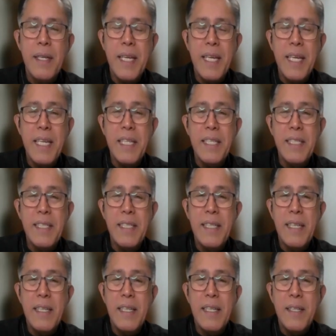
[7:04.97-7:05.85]
is
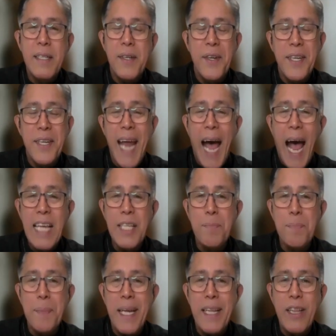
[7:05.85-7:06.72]
on the
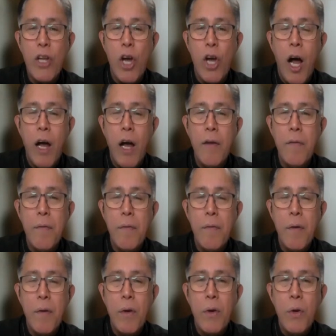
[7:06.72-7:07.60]
aspect of
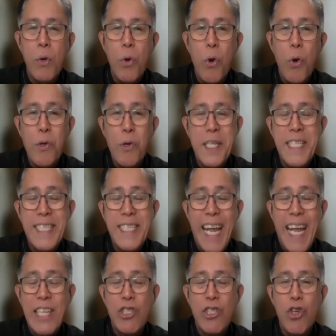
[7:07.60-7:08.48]

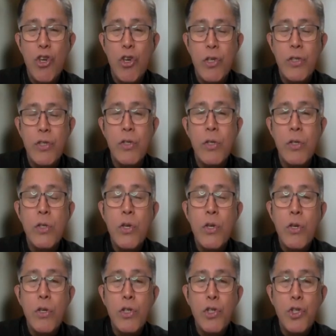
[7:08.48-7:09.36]
ostentations,
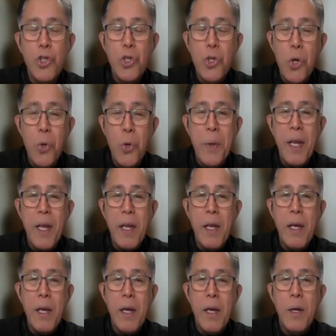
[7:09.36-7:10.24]

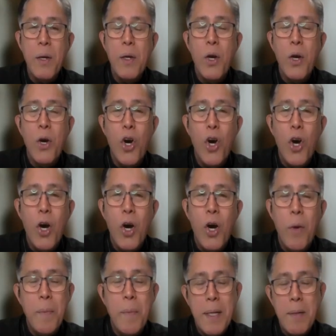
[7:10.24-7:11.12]
showing
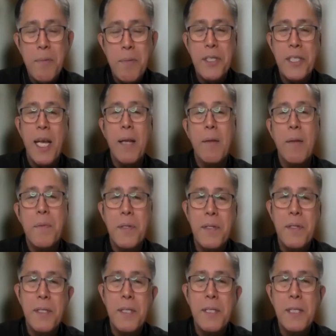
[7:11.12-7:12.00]

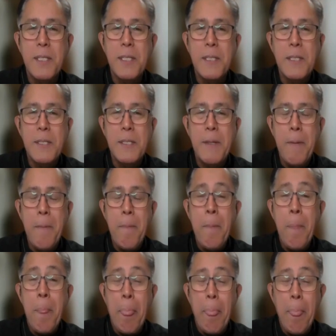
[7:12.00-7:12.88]
themselves.
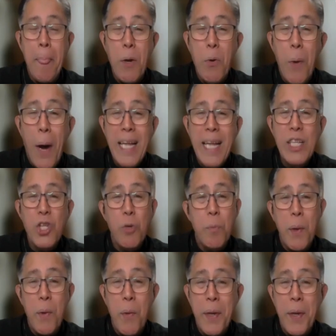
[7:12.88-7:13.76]
They want to
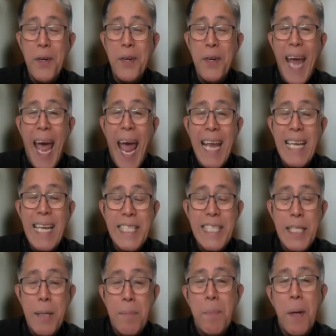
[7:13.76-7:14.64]
be
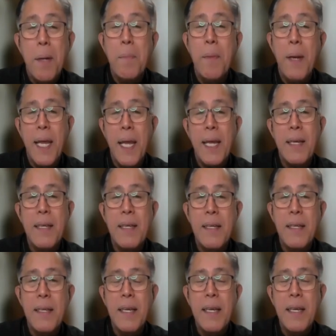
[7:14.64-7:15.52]
recognized in public.
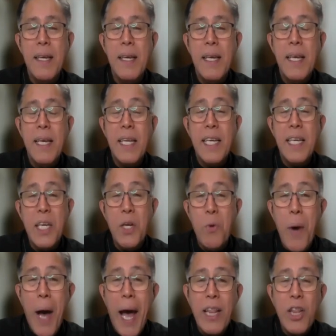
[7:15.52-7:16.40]
They
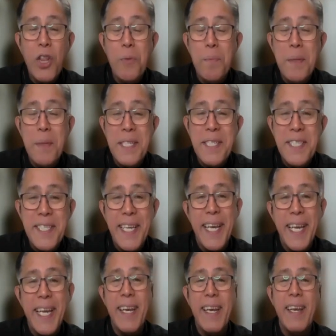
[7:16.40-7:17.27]
want to be
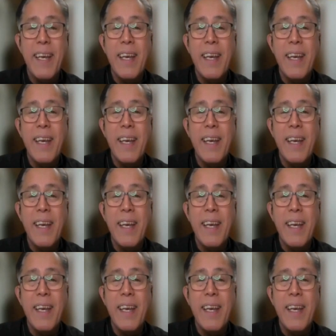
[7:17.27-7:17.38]
seen.